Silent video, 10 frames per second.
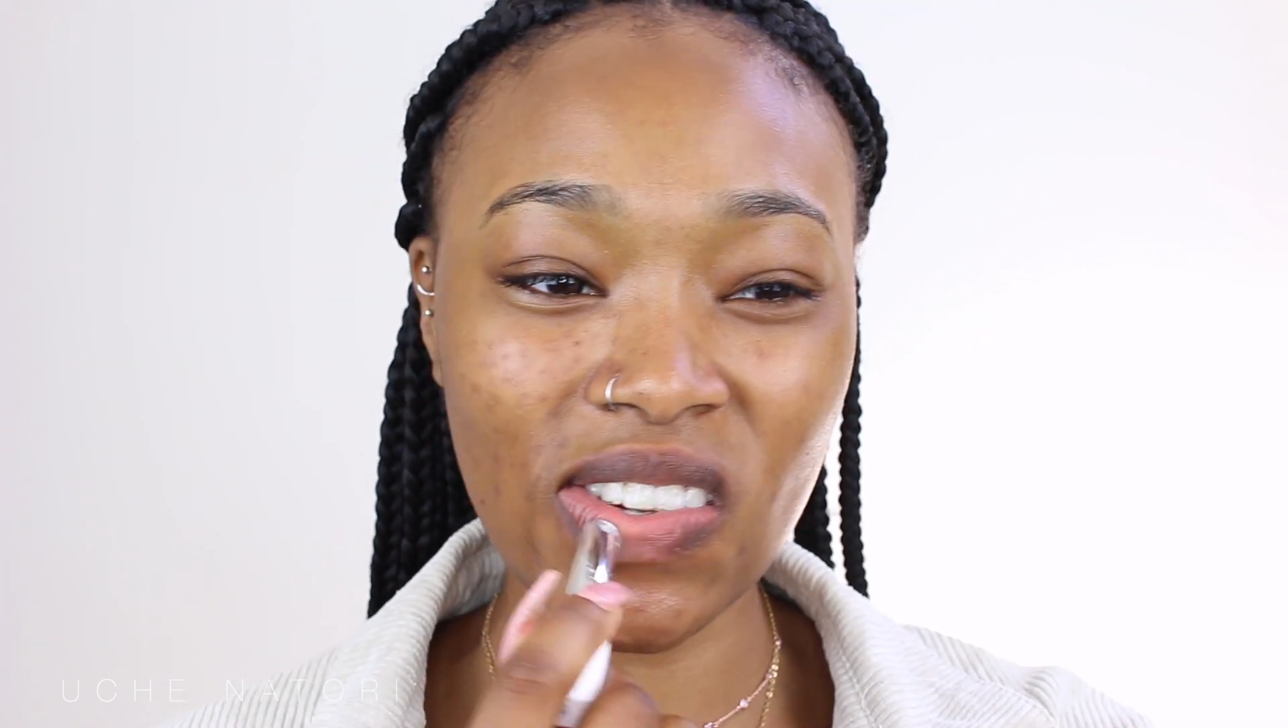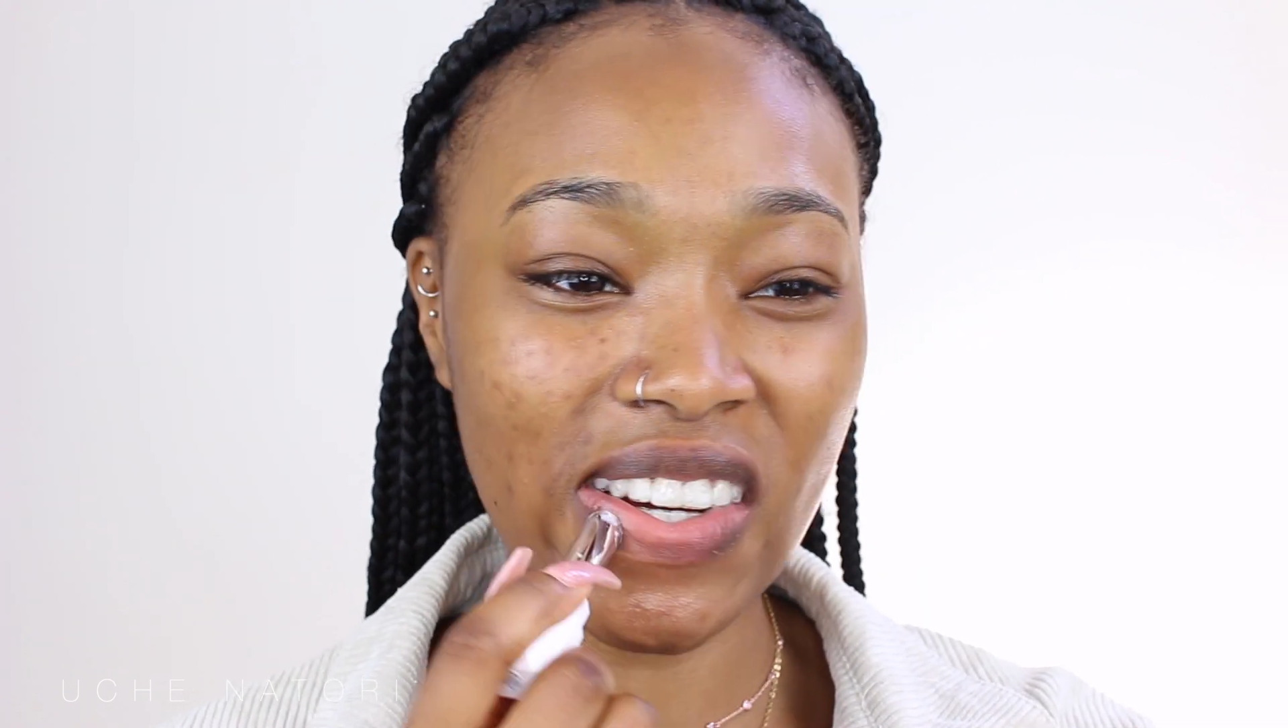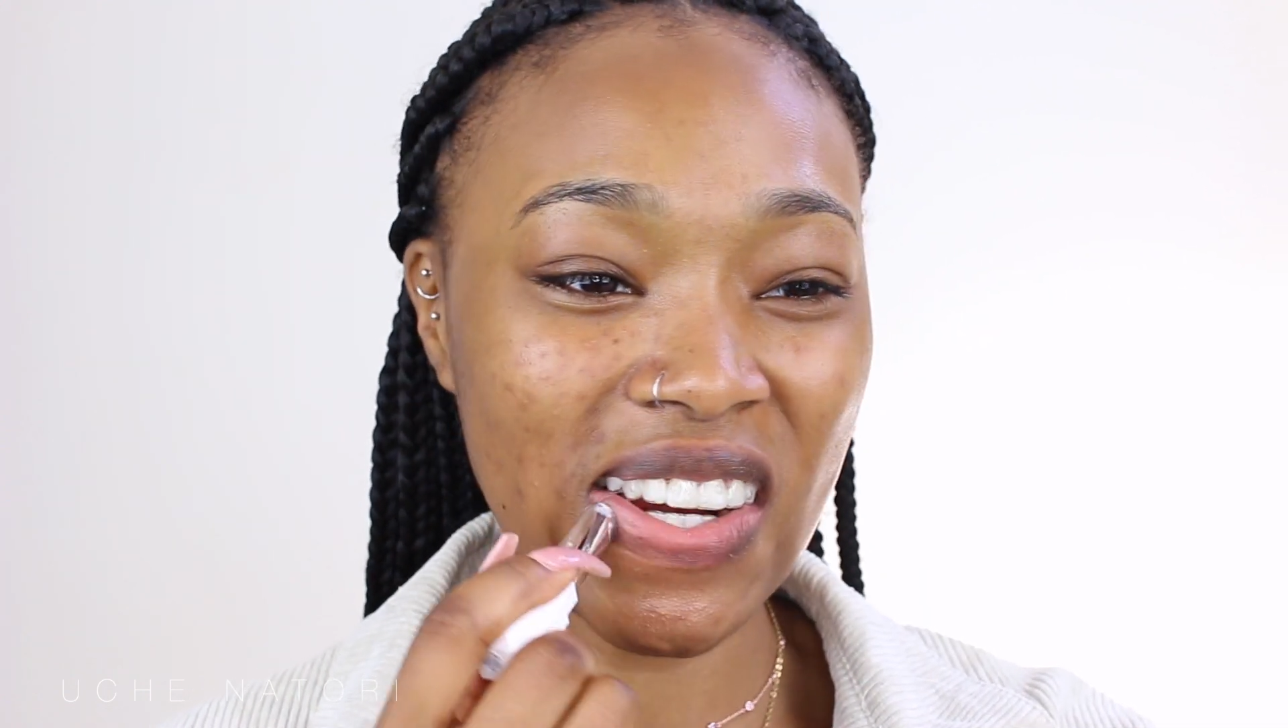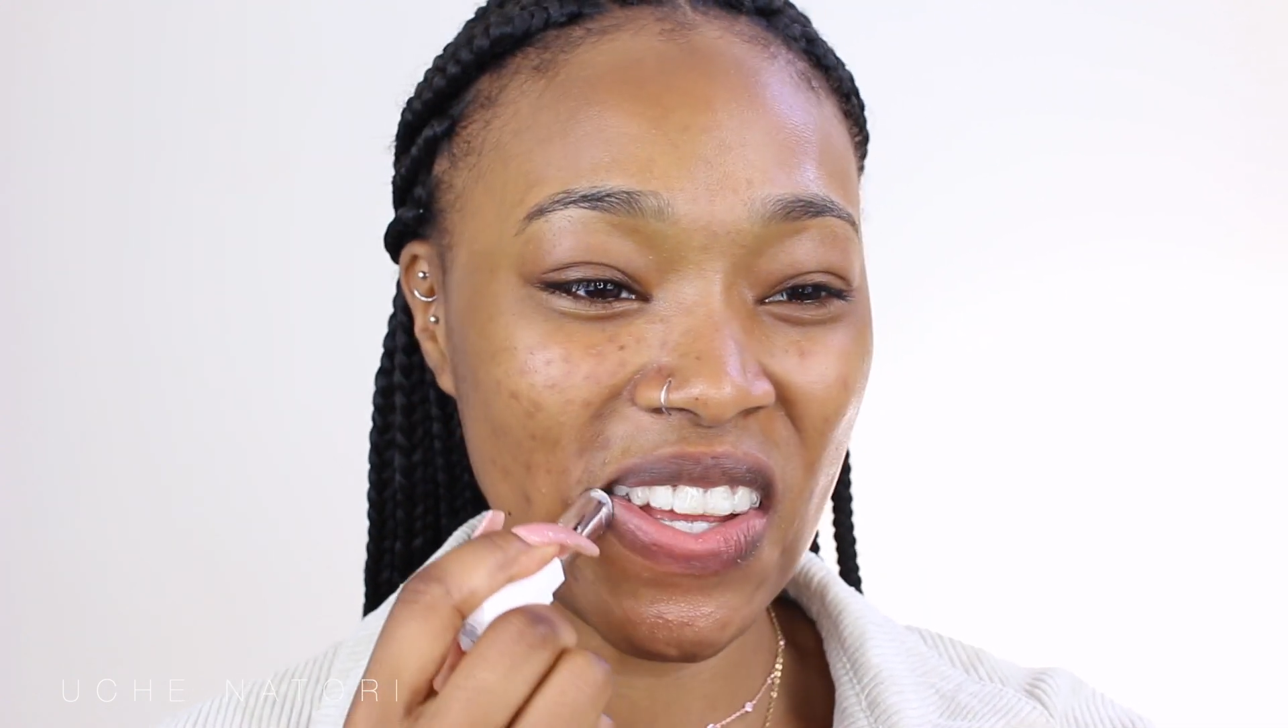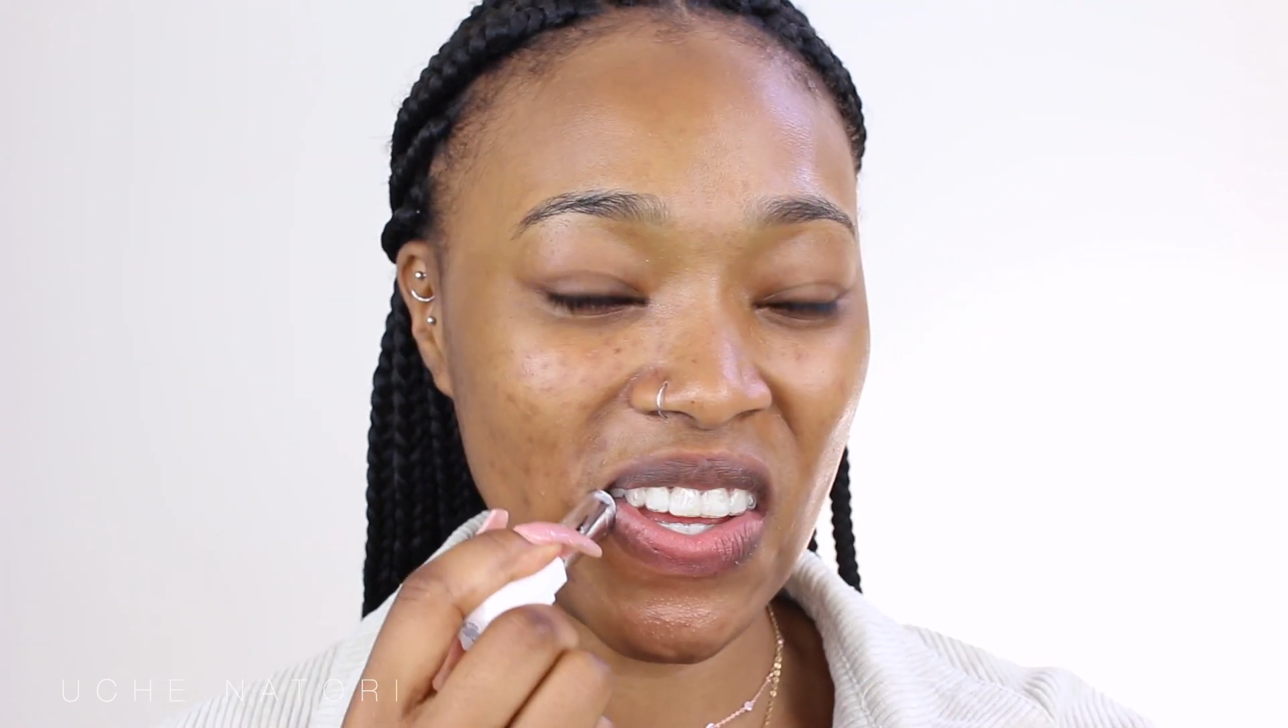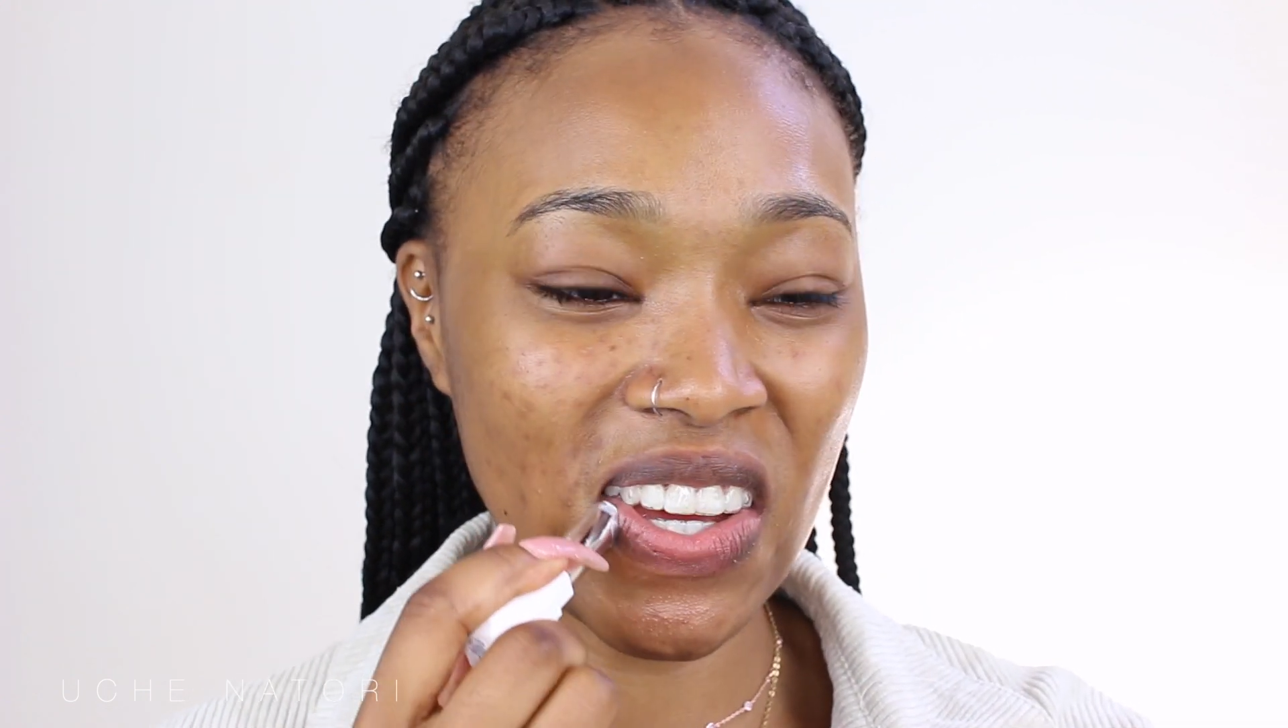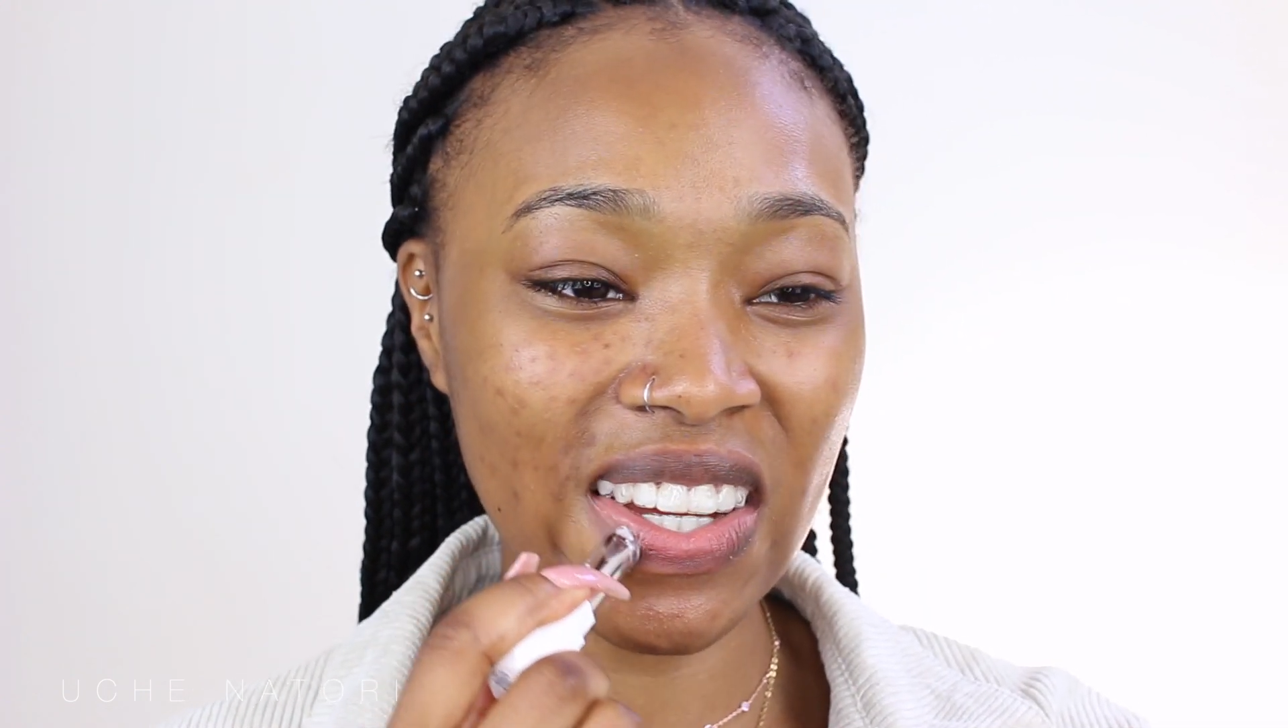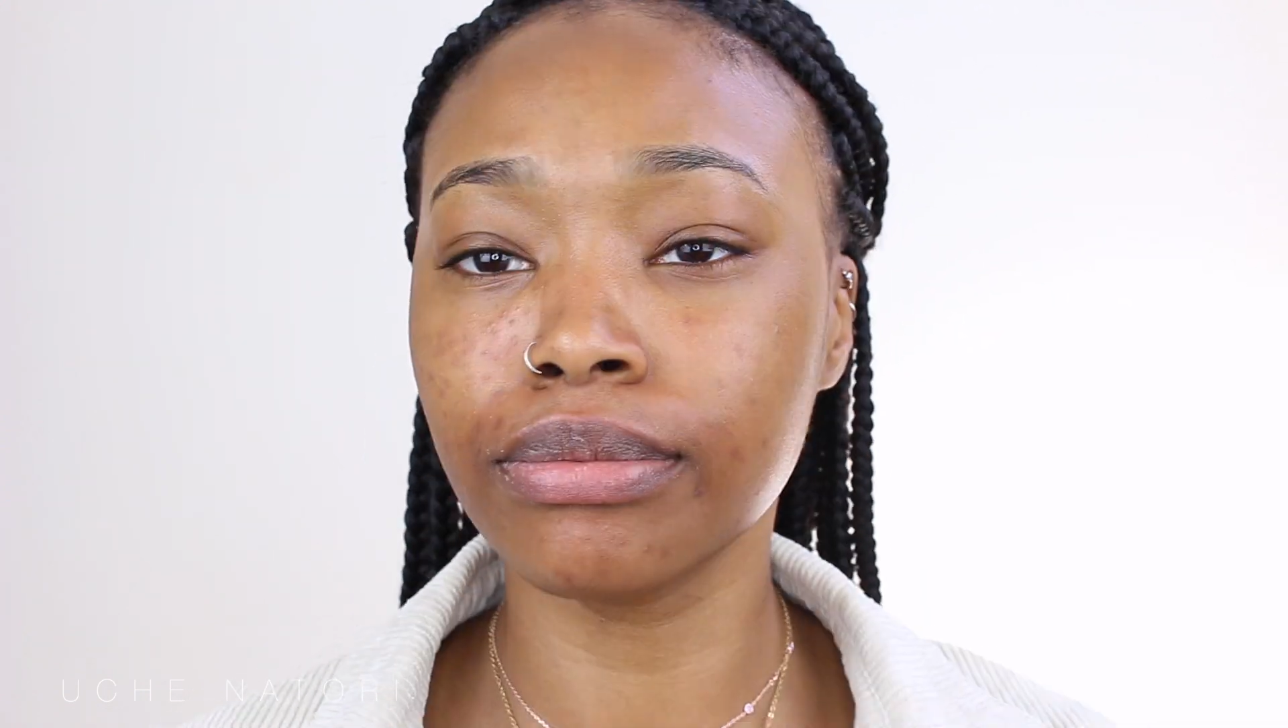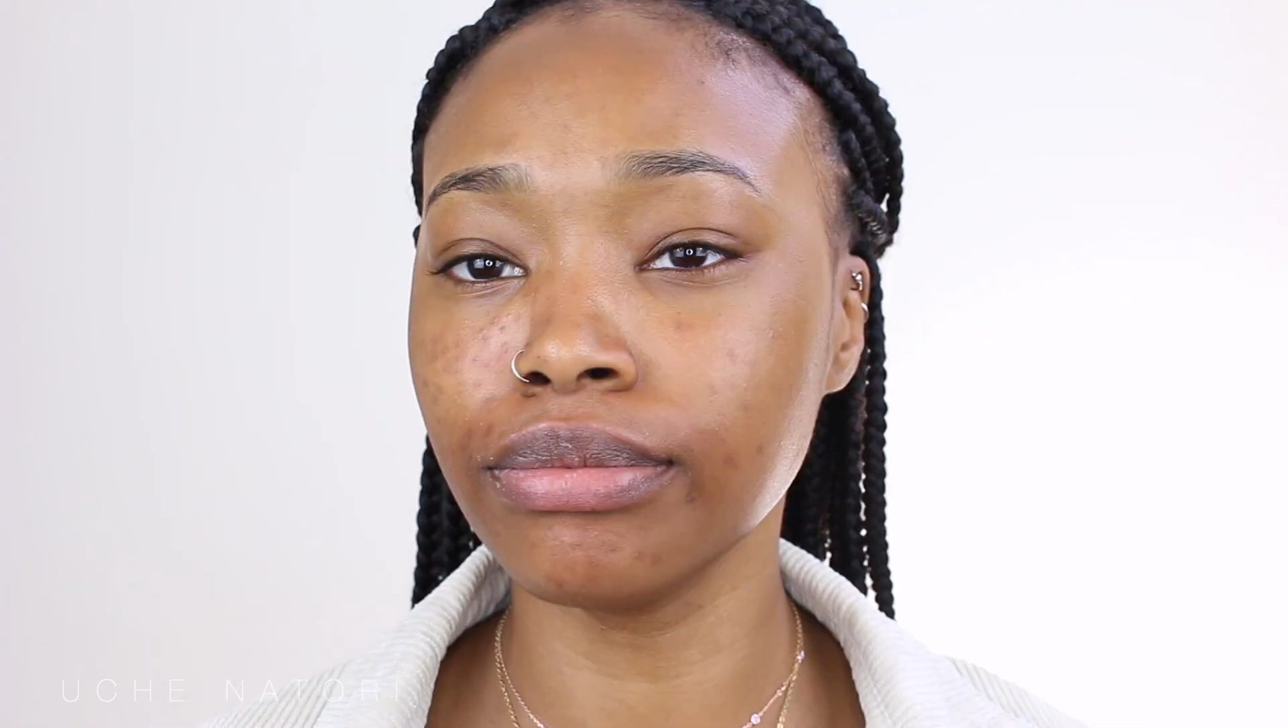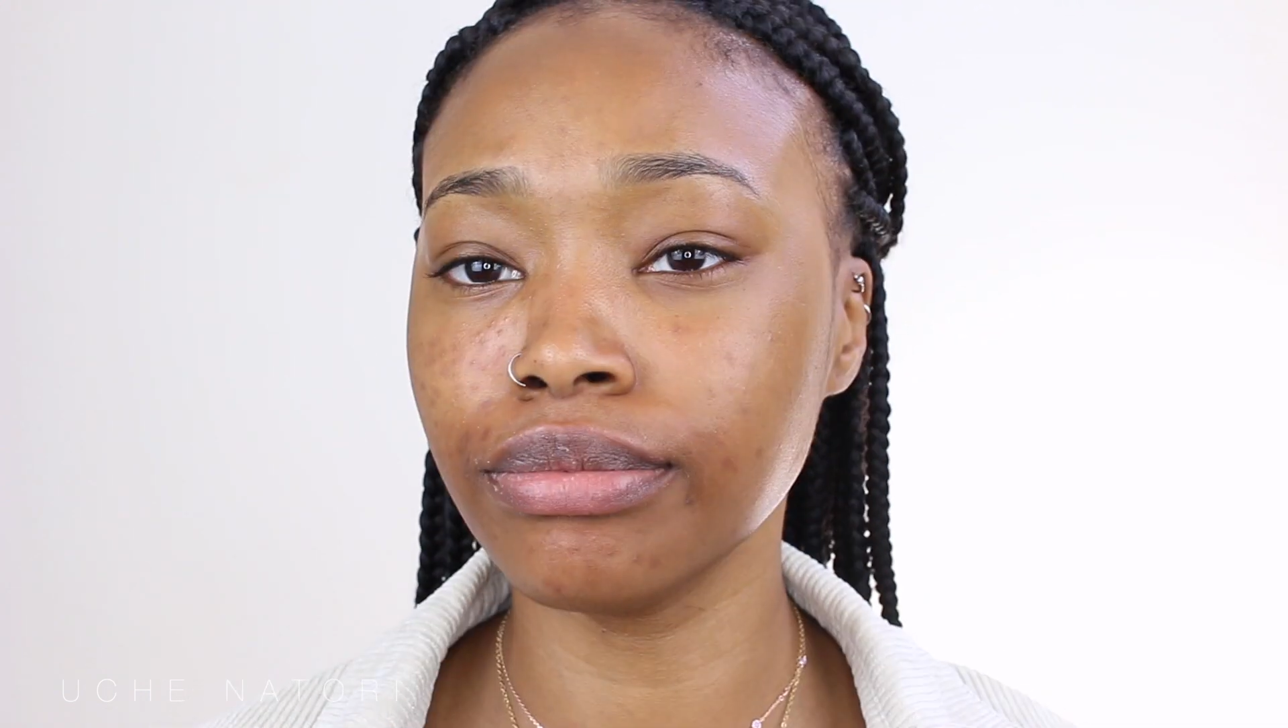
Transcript: really good.